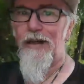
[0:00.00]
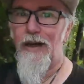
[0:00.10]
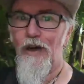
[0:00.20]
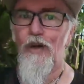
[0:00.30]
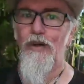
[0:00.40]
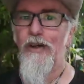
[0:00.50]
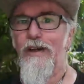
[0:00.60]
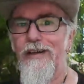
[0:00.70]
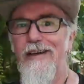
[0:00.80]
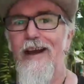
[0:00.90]
are older
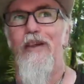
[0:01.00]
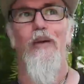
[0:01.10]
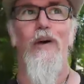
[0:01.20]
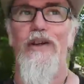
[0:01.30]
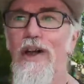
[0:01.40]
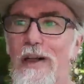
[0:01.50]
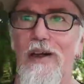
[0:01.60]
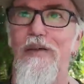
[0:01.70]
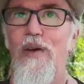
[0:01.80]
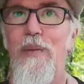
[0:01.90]
and they're watching
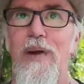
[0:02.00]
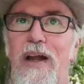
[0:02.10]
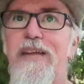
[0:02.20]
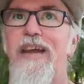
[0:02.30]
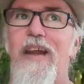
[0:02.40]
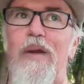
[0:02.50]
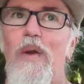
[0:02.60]
long form content,